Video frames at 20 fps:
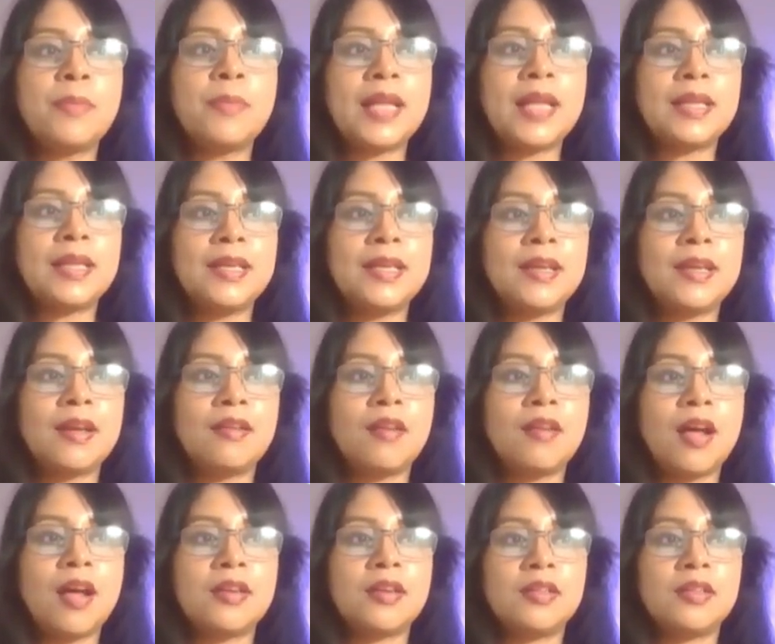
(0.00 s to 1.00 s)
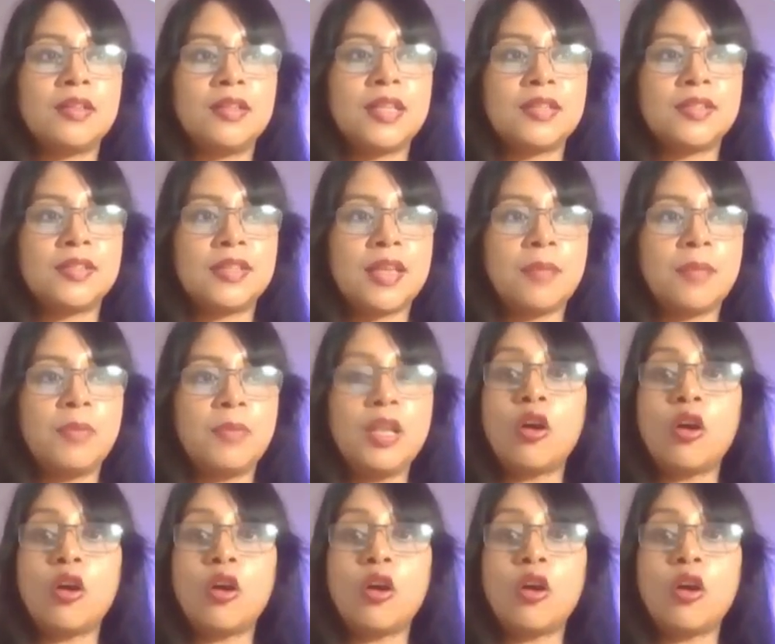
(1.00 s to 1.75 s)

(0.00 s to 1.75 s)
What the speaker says: mail here under this label,